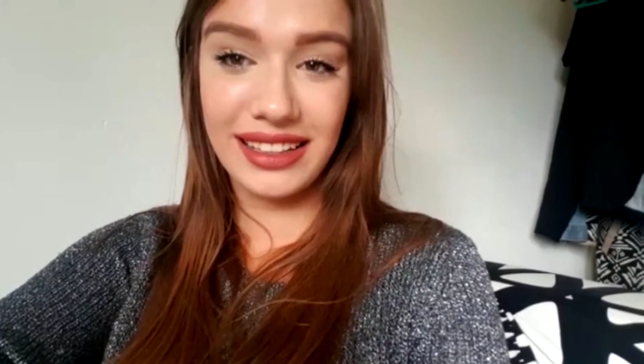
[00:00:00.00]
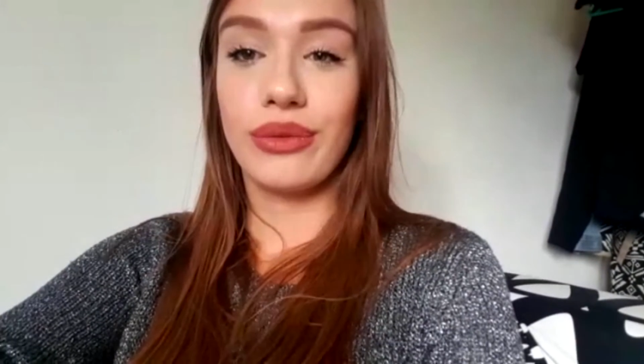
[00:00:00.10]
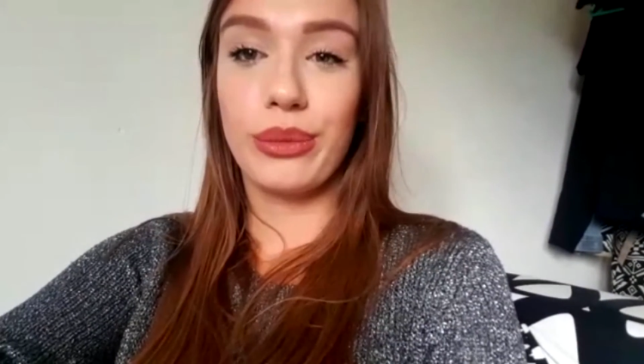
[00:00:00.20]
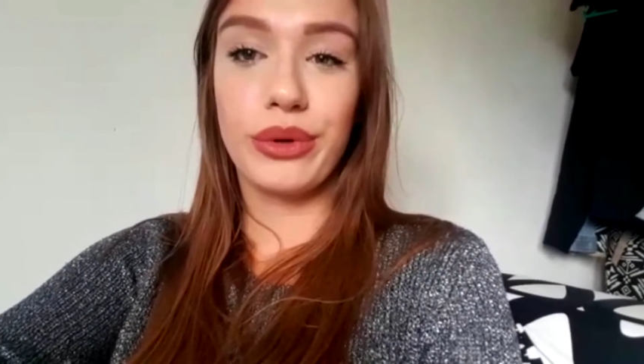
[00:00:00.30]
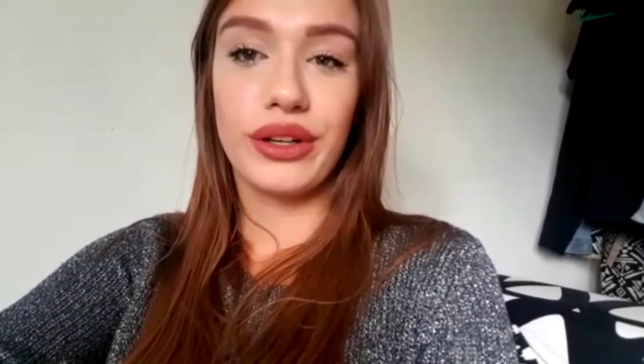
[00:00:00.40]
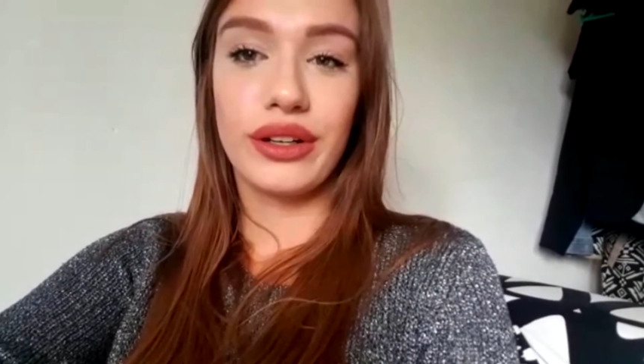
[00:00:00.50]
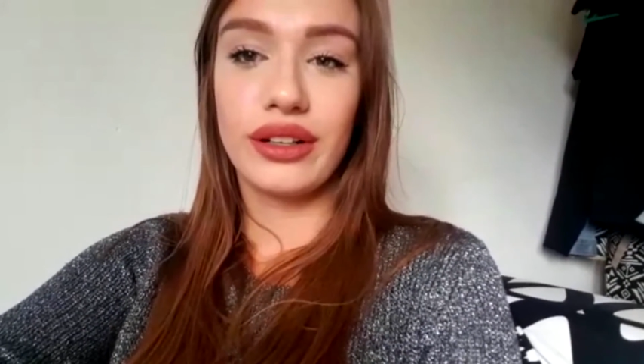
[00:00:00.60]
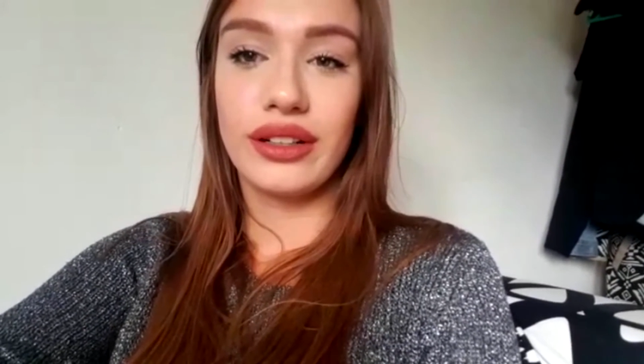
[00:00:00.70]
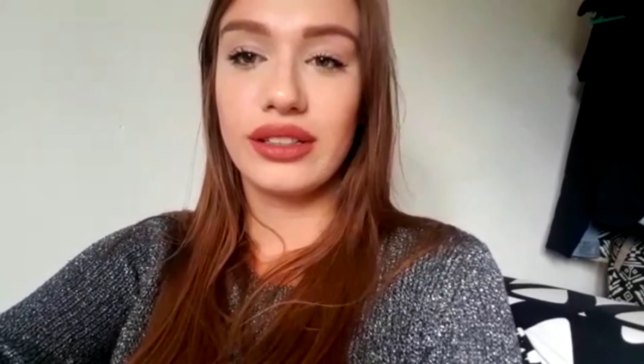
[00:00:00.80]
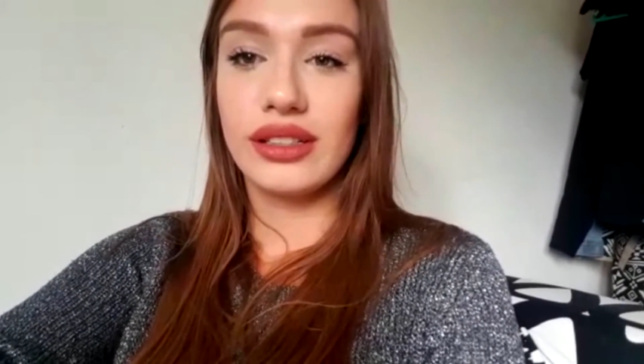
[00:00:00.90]
If you
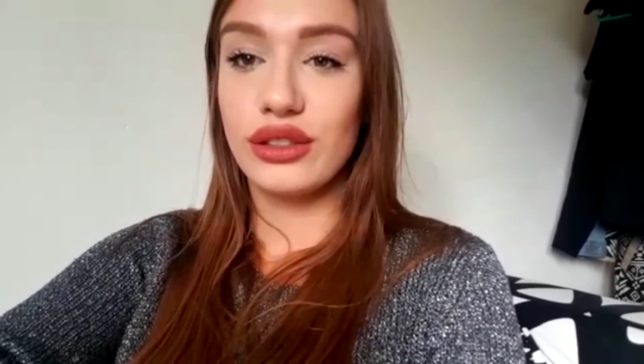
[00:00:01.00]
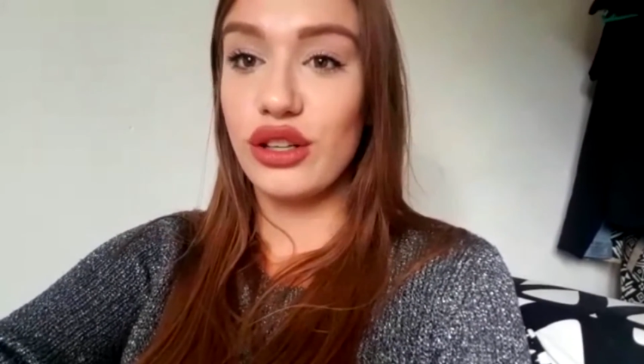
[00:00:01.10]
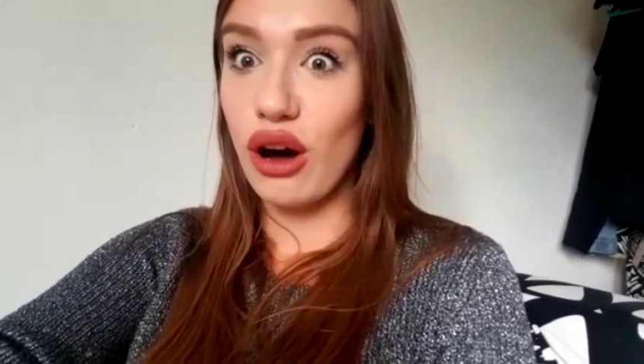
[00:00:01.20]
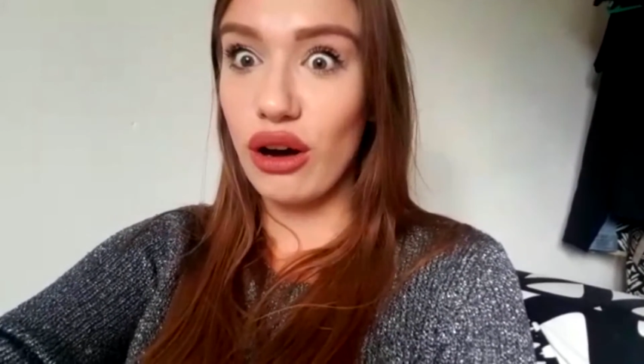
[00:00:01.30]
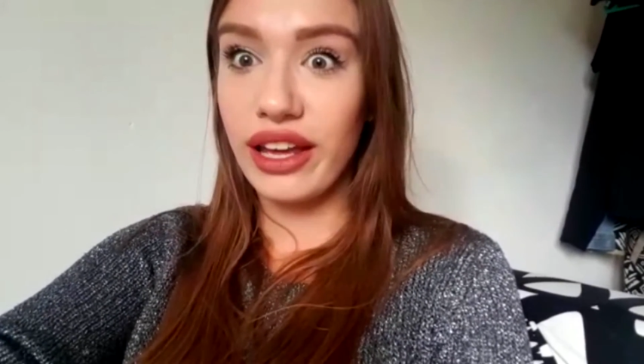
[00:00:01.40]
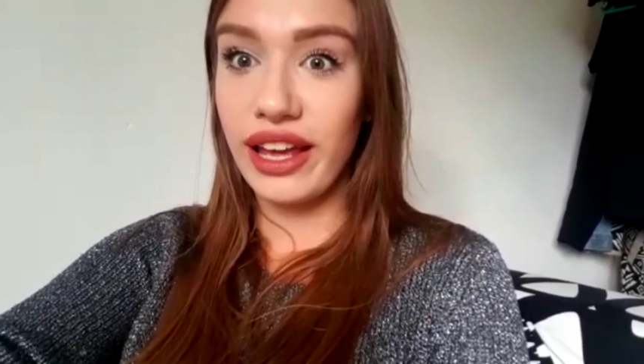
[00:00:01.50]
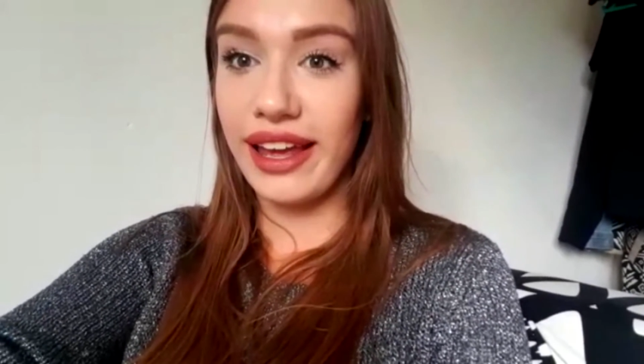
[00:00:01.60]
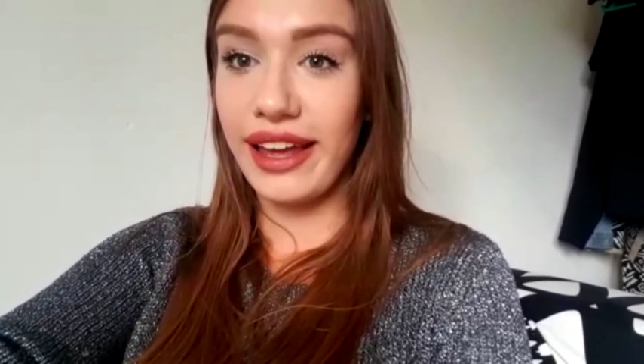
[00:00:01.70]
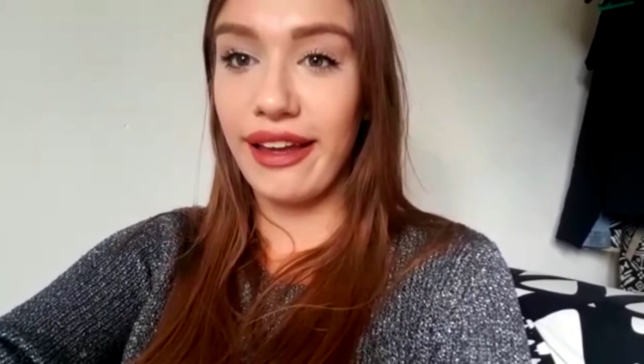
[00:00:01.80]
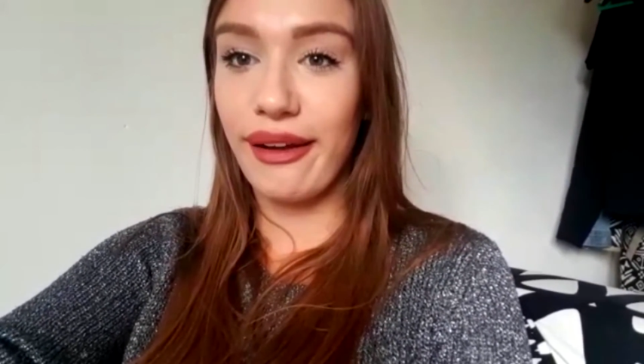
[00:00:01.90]
were
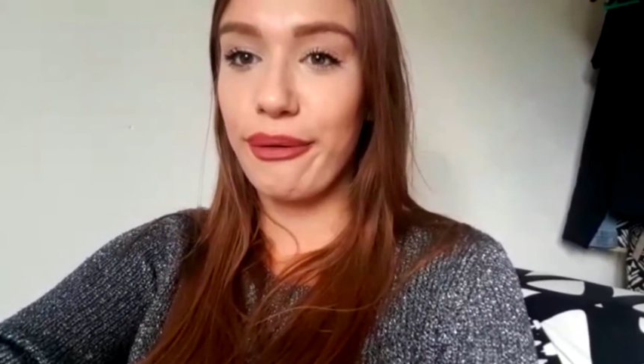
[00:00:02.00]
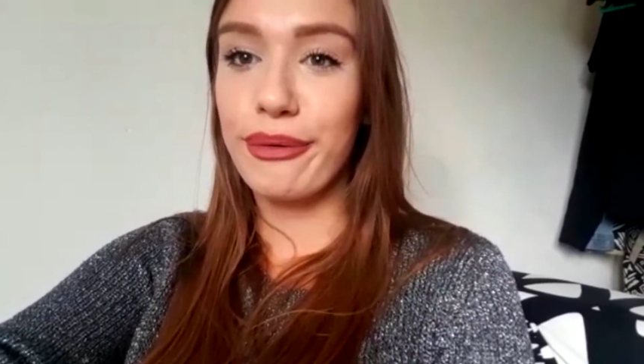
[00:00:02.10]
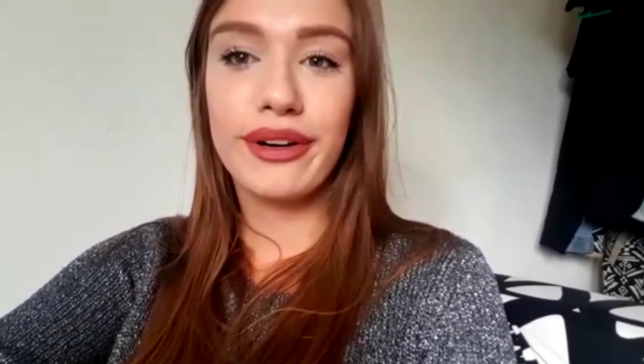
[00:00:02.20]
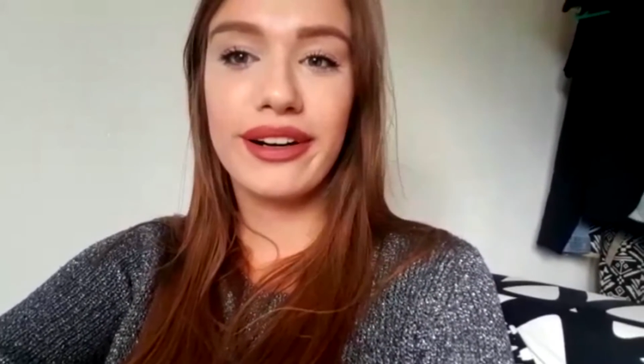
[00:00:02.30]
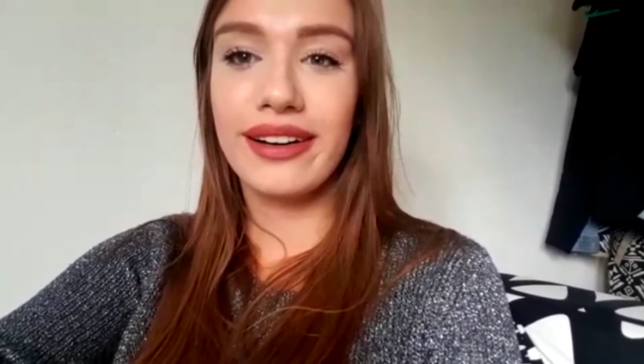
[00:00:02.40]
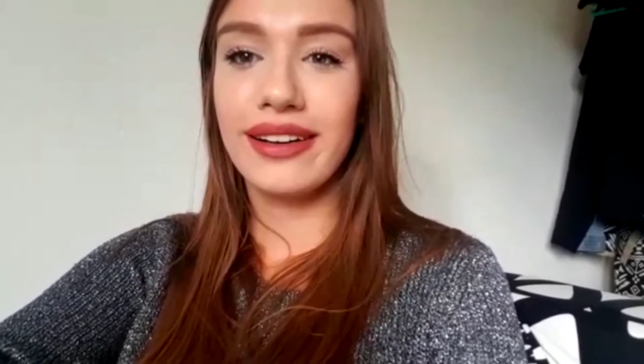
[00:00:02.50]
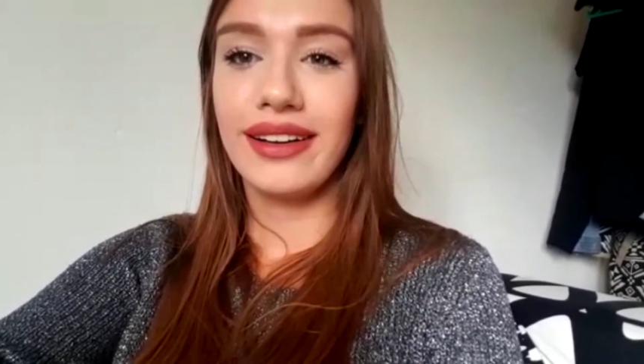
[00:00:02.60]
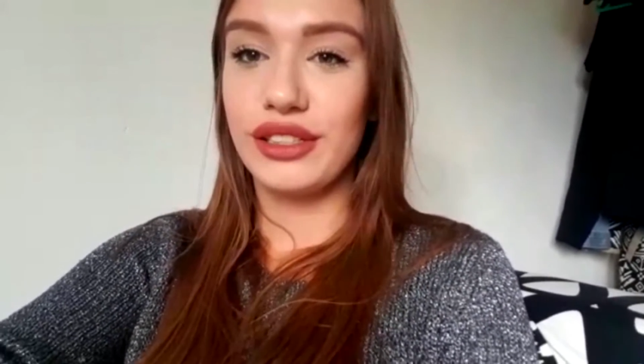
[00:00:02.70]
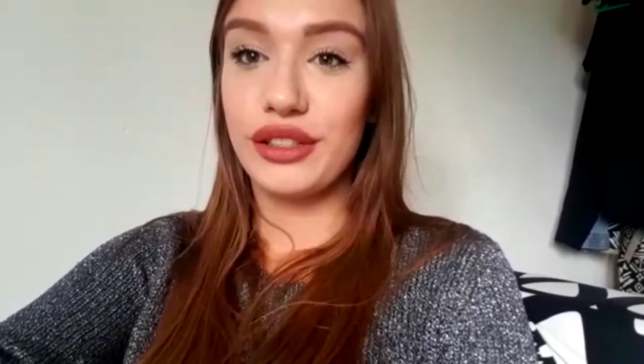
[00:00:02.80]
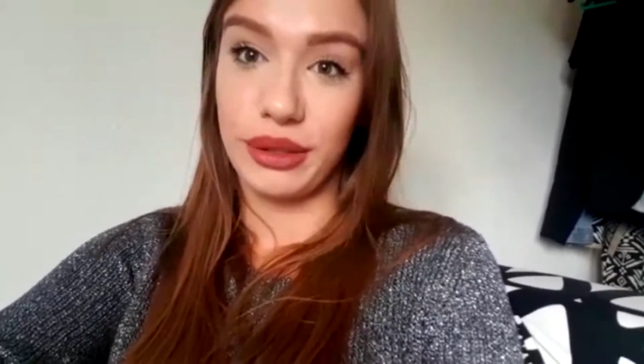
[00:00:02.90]
talking or
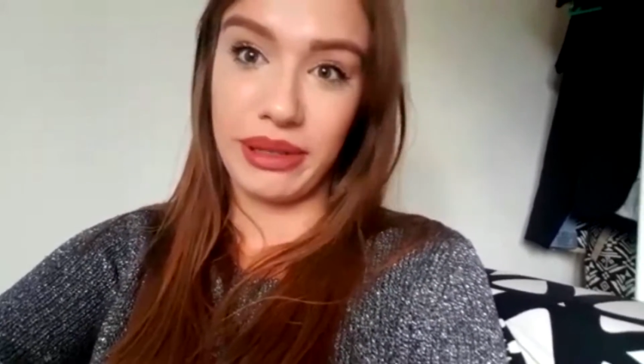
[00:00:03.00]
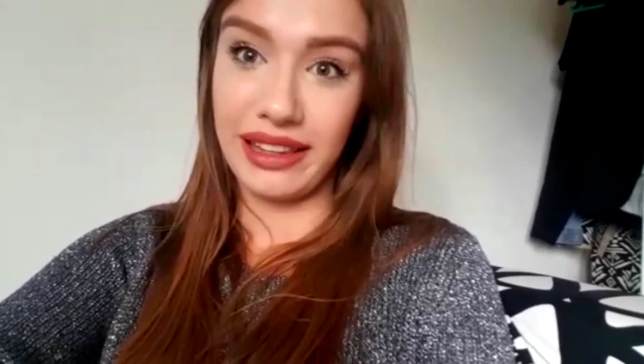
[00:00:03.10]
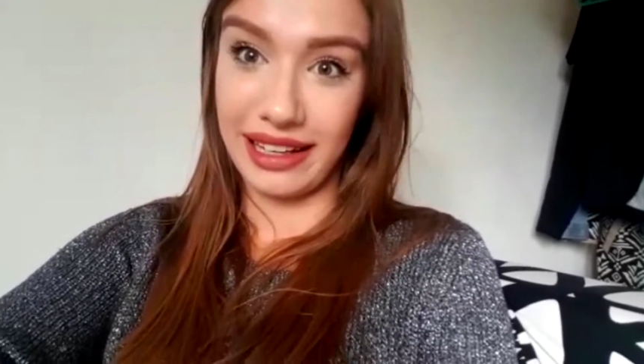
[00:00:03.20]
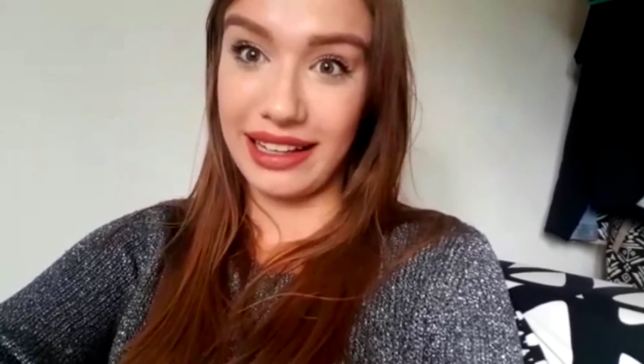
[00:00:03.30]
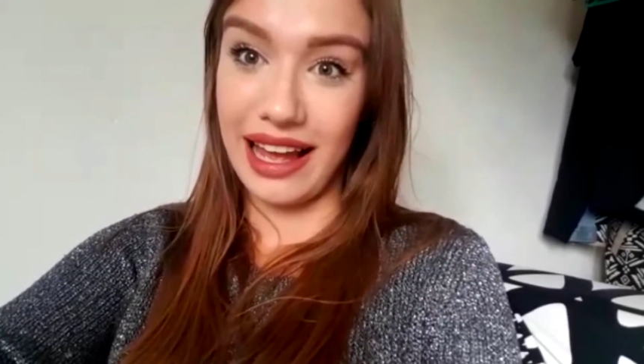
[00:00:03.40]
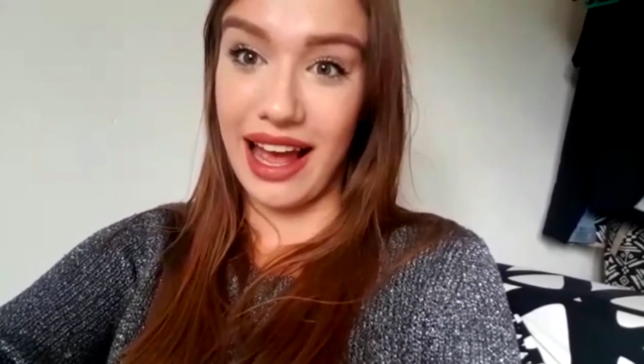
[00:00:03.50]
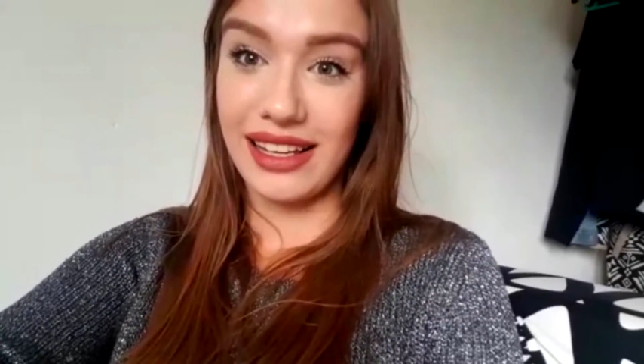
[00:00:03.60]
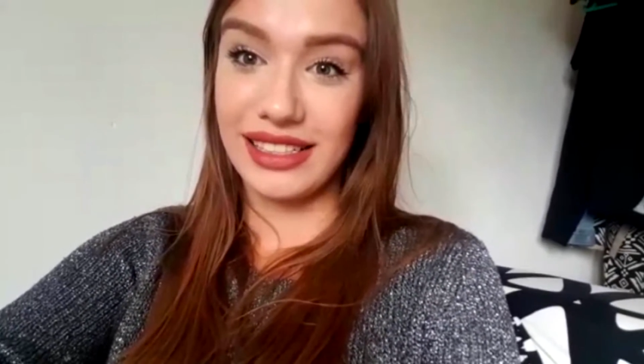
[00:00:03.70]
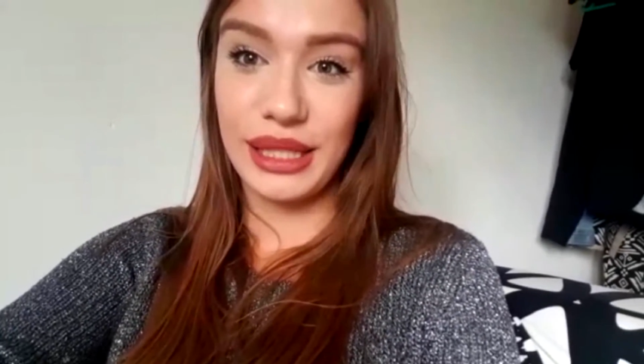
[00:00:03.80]
disturbing the class,